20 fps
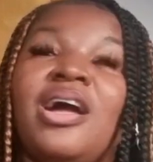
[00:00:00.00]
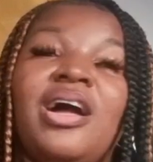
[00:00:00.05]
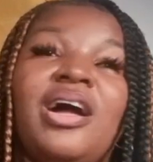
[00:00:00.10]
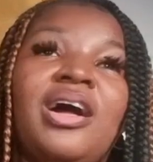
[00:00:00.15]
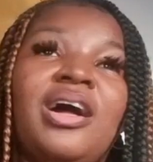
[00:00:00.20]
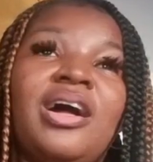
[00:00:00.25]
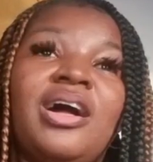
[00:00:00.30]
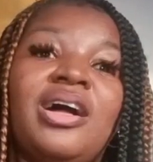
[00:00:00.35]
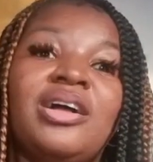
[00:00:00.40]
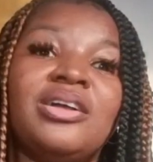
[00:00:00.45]

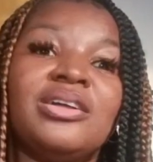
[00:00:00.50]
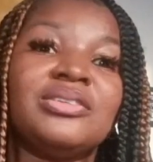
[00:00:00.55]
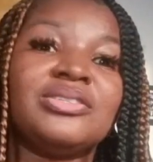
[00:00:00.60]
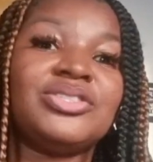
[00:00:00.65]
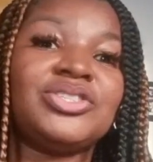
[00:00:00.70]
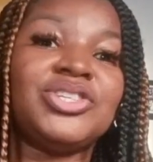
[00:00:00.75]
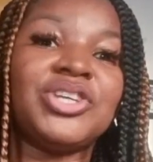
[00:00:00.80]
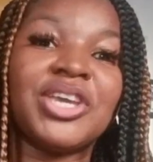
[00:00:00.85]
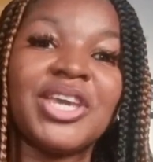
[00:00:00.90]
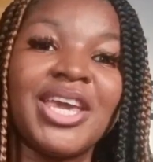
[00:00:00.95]
uh,
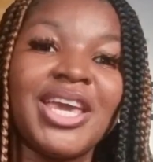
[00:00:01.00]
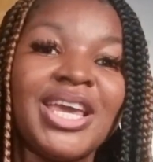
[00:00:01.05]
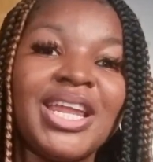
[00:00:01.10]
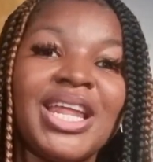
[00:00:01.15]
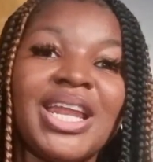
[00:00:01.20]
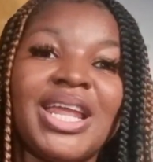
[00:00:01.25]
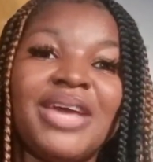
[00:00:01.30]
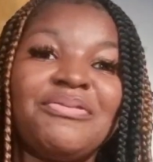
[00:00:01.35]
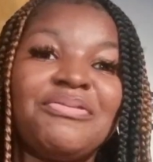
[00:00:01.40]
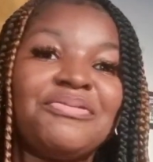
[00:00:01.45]
chicken
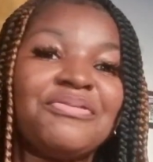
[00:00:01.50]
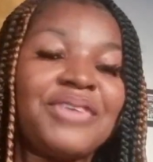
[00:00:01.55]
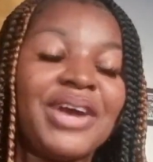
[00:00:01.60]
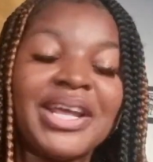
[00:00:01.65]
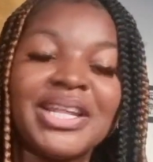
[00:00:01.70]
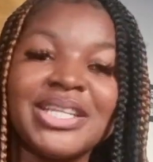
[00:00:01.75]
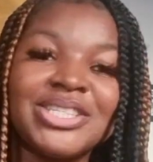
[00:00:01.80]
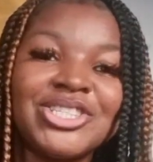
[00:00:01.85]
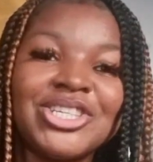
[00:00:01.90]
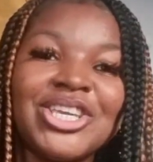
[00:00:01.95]
and I
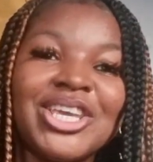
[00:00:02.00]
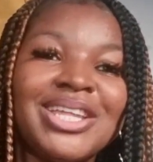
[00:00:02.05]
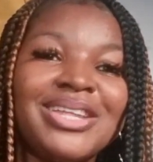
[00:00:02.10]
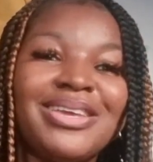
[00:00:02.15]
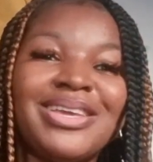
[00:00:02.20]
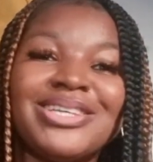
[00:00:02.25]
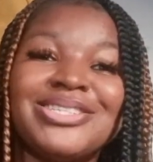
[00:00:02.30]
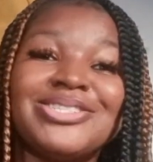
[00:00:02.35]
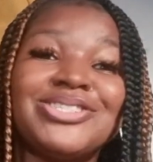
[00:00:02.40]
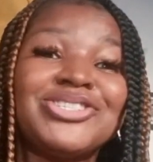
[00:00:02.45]
fried the
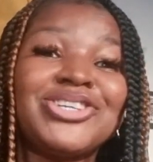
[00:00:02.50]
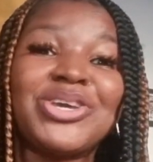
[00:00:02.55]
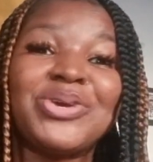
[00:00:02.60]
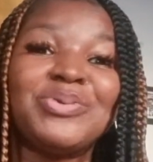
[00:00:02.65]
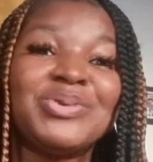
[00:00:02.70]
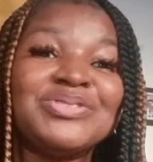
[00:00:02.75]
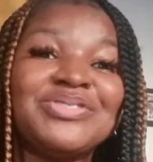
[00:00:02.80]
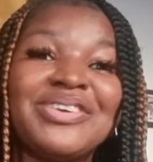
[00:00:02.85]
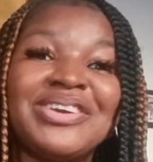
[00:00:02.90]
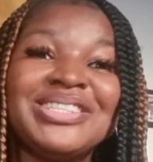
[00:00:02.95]
chicken. The
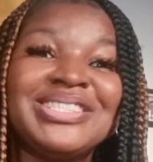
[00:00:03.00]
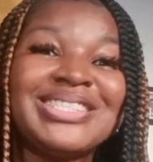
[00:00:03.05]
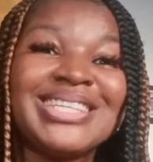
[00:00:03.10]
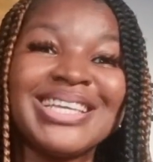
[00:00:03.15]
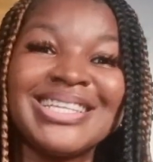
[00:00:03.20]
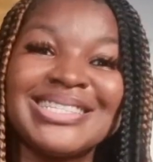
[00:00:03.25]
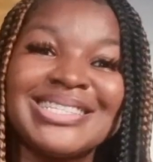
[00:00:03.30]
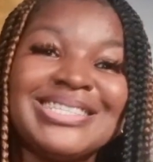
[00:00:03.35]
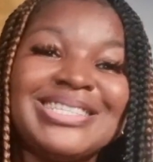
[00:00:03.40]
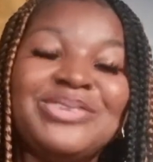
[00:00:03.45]
chicken was very
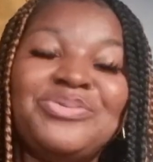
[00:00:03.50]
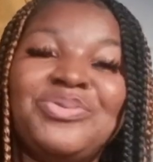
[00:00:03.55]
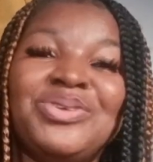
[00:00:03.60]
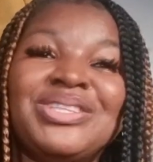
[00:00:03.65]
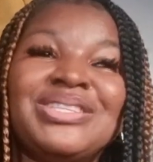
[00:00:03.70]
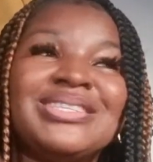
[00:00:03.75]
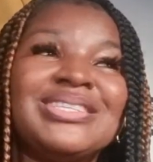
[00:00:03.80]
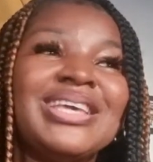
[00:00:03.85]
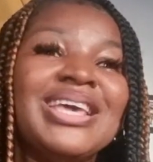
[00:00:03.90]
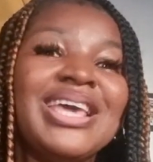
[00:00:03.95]
tasty
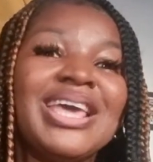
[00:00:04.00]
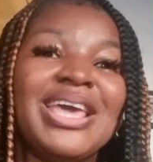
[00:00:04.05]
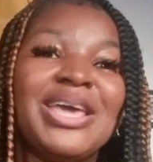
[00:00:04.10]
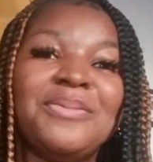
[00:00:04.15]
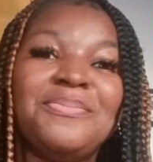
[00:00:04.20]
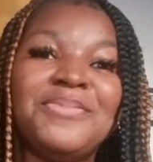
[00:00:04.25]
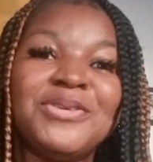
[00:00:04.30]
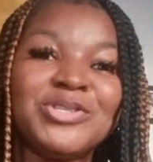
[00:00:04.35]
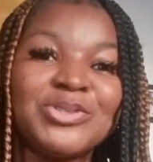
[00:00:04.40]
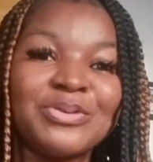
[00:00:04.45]
with
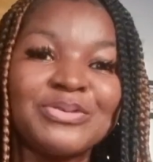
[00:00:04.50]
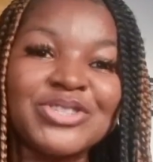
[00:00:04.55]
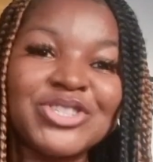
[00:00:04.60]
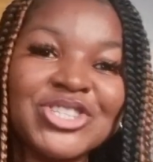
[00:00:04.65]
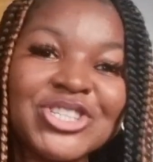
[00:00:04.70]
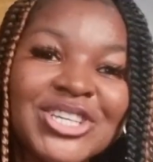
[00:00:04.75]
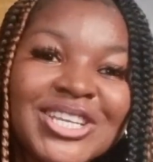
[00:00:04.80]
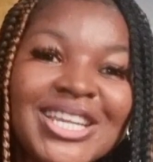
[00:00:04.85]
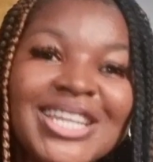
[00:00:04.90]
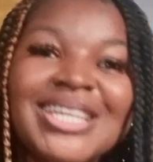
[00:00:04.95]
a bit of
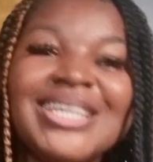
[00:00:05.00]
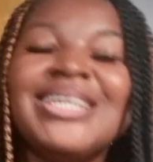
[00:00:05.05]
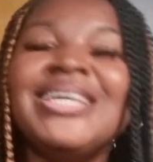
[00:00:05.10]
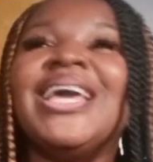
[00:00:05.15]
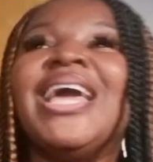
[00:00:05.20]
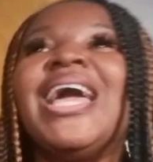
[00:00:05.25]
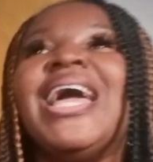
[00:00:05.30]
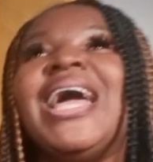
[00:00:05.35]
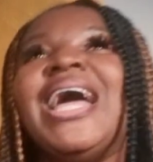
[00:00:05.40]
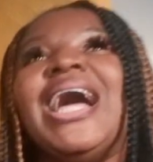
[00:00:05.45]
chili.
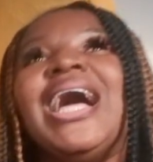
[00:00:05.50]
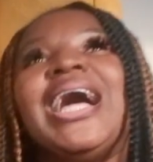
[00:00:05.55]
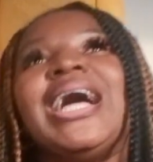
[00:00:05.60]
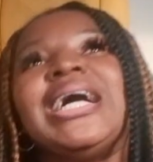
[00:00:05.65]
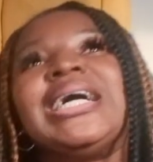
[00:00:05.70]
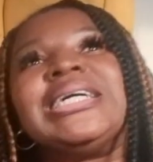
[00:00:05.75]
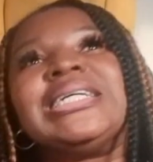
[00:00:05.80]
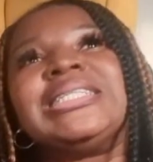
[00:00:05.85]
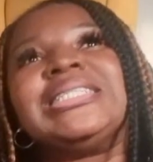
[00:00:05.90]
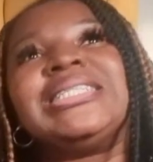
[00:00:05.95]

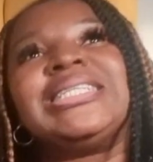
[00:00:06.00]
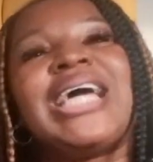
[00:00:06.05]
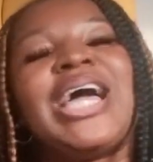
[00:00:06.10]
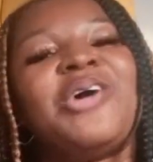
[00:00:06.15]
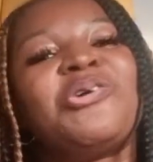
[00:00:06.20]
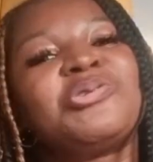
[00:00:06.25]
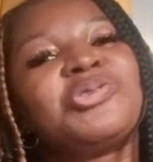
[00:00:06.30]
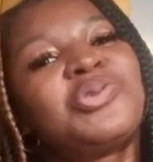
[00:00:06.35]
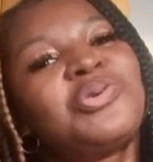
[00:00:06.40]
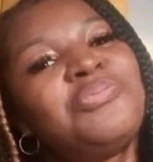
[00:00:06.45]
And
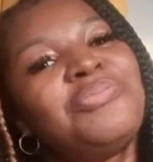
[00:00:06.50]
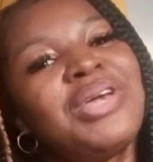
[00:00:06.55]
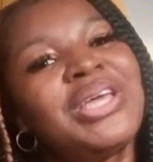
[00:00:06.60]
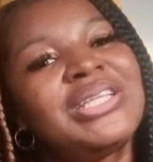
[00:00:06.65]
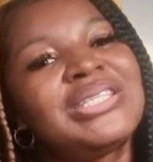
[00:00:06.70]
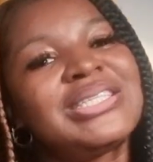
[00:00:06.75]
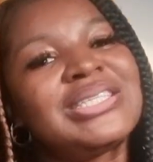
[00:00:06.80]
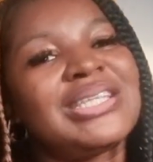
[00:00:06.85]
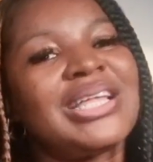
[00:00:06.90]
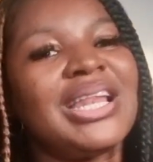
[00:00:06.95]
I also
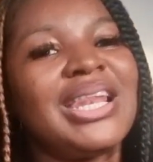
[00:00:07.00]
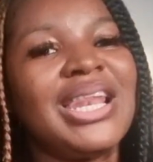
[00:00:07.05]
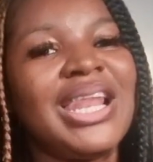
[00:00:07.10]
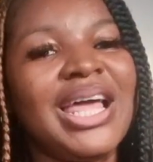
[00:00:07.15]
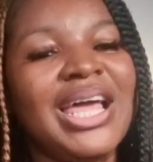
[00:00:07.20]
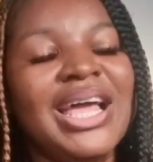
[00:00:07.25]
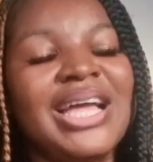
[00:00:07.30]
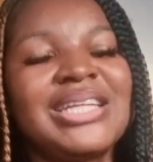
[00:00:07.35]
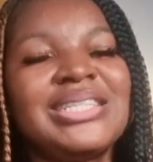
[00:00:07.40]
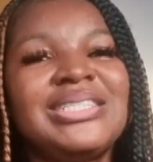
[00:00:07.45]
made
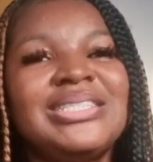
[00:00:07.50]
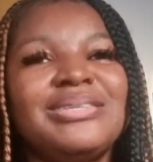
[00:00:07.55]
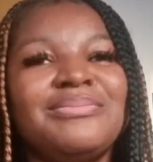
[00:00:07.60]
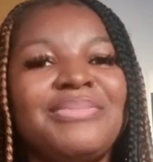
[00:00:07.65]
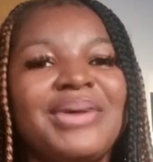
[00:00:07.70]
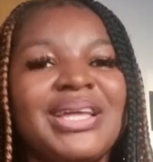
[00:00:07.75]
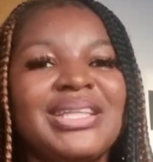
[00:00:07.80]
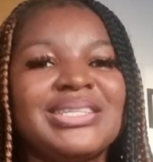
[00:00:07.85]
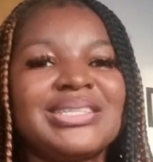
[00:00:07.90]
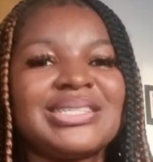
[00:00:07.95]
salad
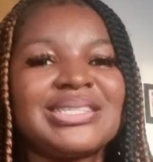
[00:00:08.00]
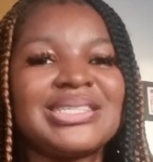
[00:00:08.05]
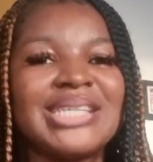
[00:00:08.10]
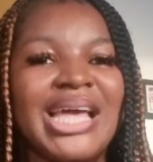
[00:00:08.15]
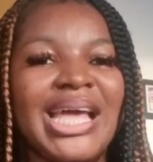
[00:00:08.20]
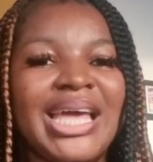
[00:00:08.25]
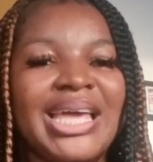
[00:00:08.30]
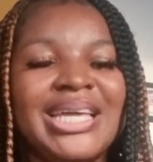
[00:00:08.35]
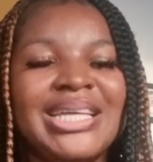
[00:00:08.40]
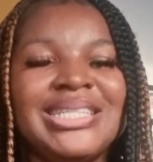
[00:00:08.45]
by the
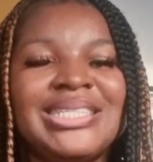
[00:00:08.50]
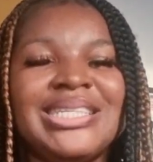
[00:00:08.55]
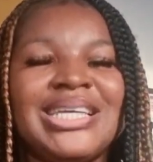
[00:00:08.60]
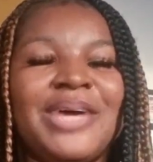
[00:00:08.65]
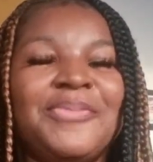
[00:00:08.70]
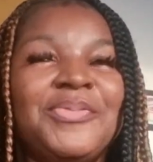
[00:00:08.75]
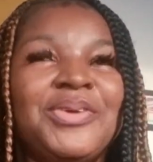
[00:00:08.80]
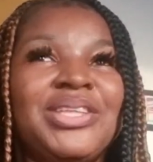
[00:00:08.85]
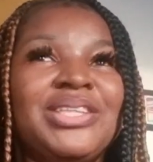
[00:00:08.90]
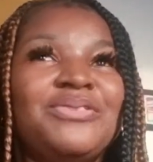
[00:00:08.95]
side.
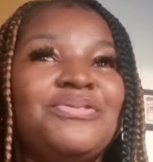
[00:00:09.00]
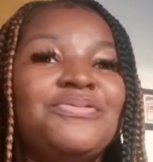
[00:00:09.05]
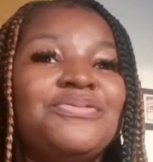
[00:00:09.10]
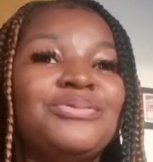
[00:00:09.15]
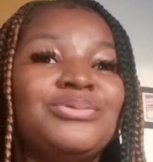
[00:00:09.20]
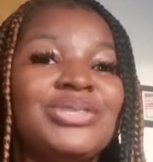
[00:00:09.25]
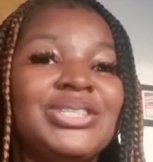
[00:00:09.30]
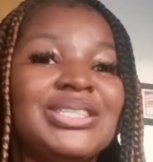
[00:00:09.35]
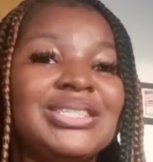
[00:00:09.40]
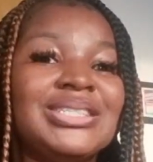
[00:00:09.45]
I mean, the
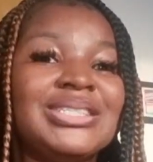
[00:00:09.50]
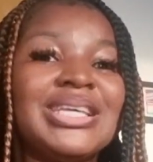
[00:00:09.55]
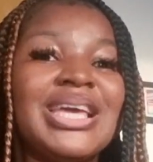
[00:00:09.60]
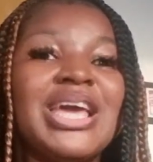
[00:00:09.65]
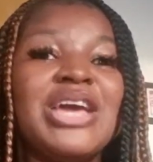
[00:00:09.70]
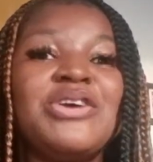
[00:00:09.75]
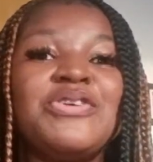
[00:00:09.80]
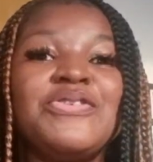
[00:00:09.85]
food is